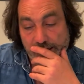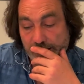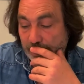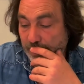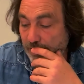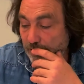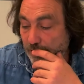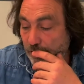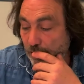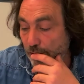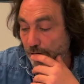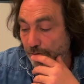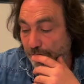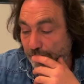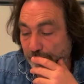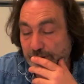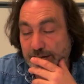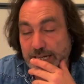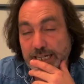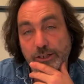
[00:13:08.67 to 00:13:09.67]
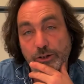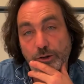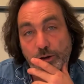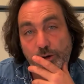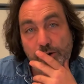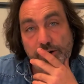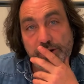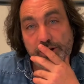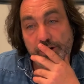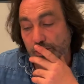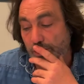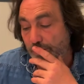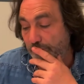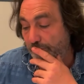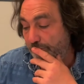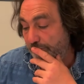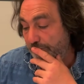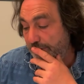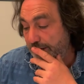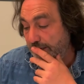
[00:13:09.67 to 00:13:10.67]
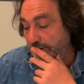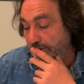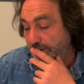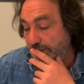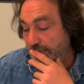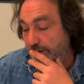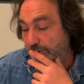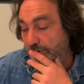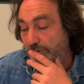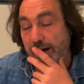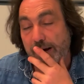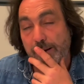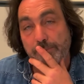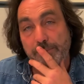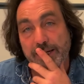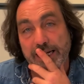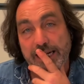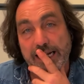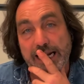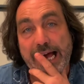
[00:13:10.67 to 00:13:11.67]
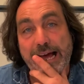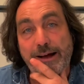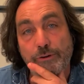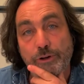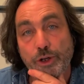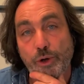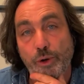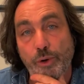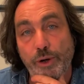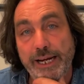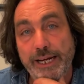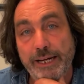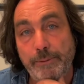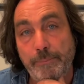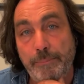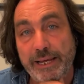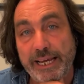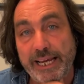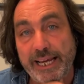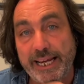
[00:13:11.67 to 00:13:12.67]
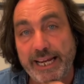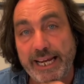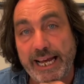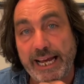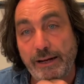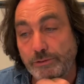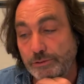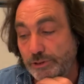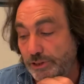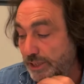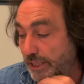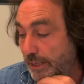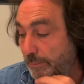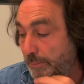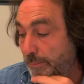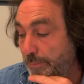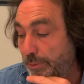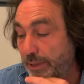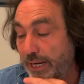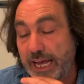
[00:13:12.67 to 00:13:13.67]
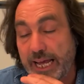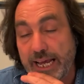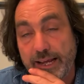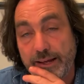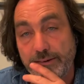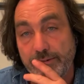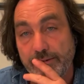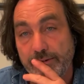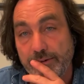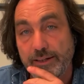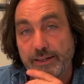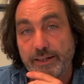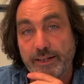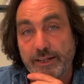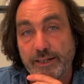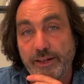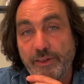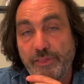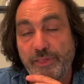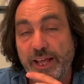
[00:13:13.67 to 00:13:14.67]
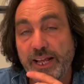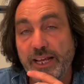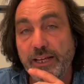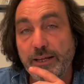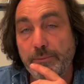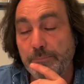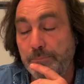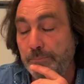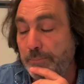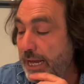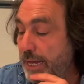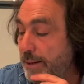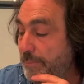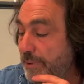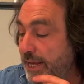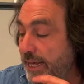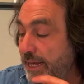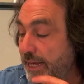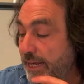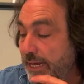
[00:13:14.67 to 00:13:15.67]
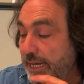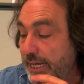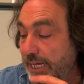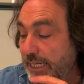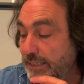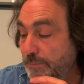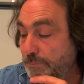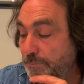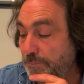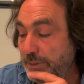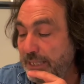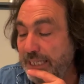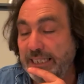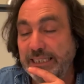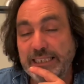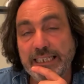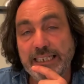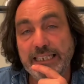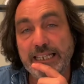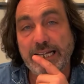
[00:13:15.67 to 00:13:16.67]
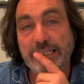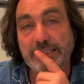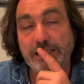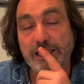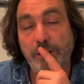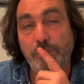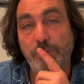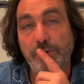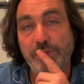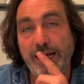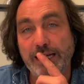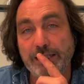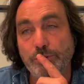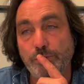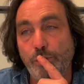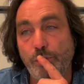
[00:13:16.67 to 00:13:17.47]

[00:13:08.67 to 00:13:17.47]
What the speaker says: you've got to free yourself up and allow your inner being out to come and play. And I think maybe it's meeting that someone,